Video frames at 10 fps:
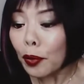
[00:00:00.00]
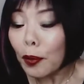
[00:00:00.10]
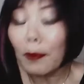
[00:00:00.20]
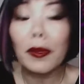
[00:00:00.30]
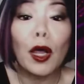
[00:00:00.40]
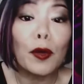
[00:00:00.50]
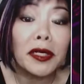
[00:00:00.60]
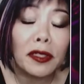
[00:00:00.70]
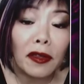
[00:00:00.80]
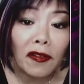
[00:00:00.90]
blow into
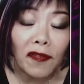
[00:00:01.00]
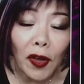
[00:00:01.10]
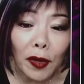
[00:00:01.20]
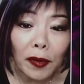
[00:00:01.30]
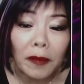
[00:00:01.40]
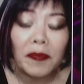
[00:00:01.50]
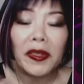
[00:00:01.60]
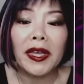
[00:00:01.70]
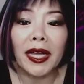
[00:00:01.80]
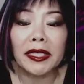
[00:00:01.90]
their phone
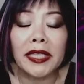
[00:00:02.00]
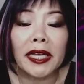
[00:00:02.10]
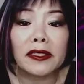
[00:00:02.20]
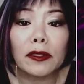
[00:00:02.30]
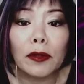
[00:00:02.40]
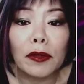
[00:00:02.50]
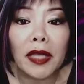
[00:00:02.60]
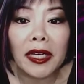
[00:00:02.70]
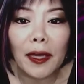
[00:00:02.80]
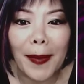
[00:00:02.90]
and test their own lung
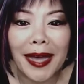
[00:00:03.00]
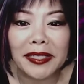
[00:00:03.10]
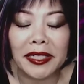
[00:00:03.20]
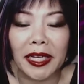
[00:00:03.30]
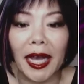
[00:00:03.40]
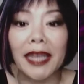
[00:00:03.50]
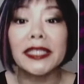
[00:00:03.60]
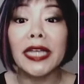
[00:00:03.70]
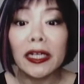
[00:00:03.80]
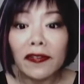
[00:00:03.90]
capacity,
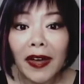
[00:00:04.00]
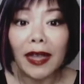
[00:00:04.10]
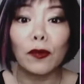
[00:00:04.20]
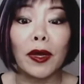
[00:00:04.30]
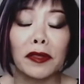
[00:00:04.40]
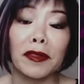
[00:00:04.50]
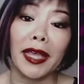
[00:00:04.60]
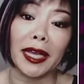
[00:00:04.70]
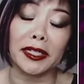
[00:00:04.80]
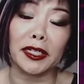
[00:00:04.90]
identifying whether they
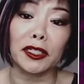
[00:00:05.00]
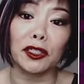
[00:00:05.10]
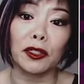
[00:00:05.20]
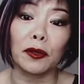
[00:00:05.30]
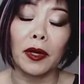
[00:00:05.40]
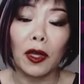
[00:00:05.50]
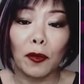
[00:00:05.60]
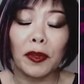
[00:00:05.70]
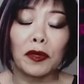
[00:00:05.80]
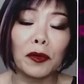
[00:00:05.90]
had an issue with
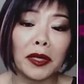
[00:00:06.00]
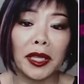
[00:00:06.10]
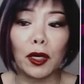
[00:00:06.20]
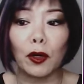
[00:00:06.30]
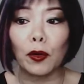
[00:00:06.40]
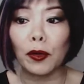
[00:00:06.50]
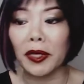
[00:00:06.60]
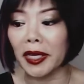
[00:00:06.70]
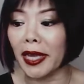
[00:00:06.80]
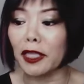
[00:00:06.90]
a really cool
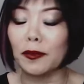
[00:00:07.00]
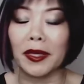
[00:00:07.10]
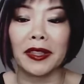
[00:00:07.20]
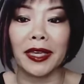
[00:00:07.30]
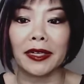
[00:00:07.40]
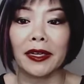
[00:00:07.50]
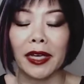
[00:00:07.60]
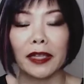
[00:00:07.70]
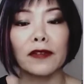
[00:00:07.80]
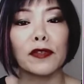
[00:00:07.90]
engagement that kind
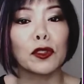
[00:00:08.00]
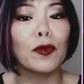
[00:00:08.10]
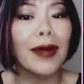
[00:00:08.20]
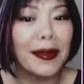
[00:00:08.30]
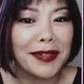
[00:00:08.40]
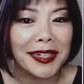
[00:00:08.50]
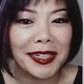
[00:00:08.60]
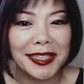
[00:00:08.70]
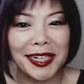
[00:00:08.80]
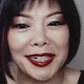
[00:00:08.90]
of was grounded in a
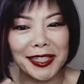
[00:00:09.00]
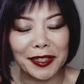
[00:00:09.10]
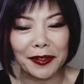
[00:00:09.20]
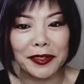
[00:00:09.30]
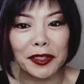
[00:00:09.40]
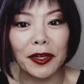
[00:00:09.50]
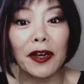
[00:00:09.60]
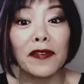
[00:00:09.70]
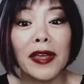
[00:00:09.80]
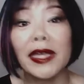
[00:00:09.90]
Chinese culture of
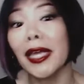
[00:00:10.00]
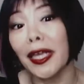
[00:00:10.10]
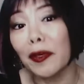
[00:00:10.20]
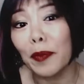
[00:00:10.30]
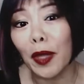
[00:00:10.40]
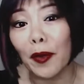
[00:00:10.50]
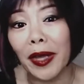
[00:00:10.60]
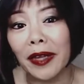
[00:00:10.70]
ink blowing.